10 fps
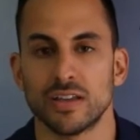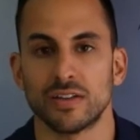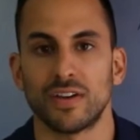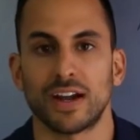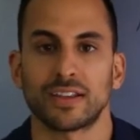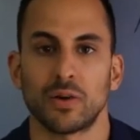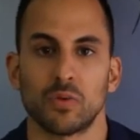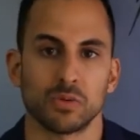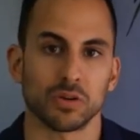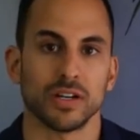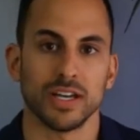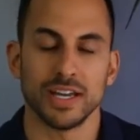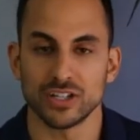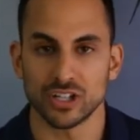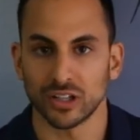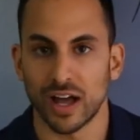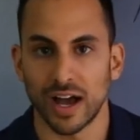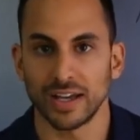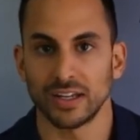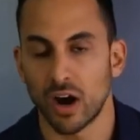In the fact that we were in
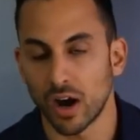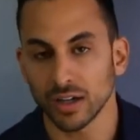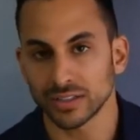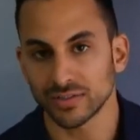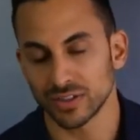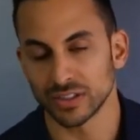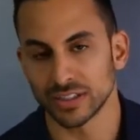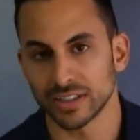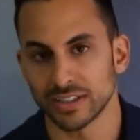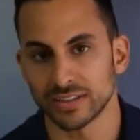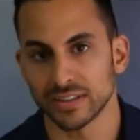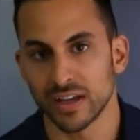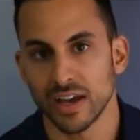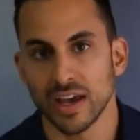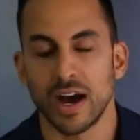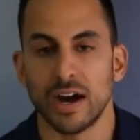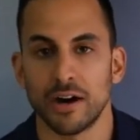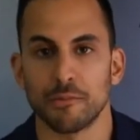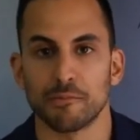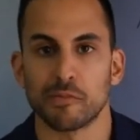July and August feeling this,
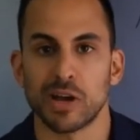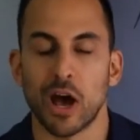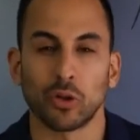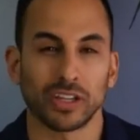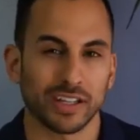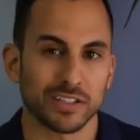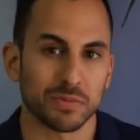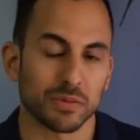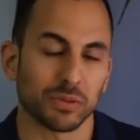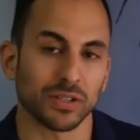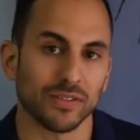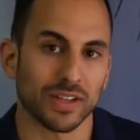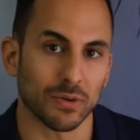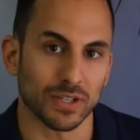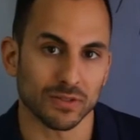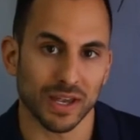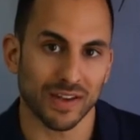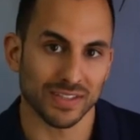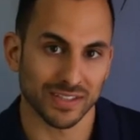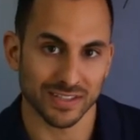only leads me to believe that once we
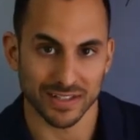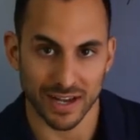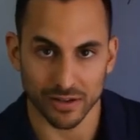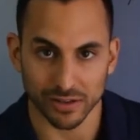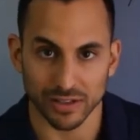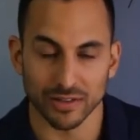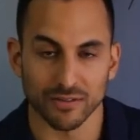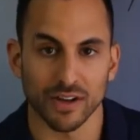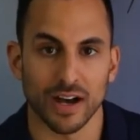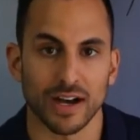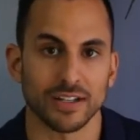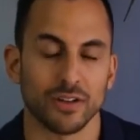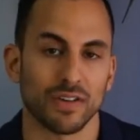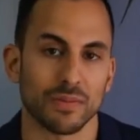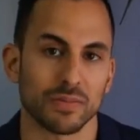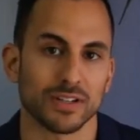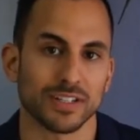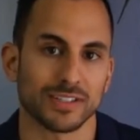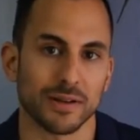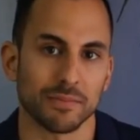have the seasonality of November and
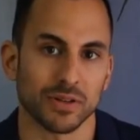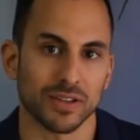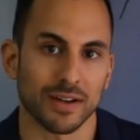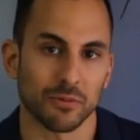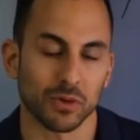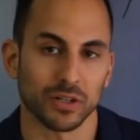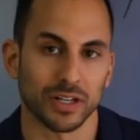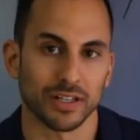December, that we're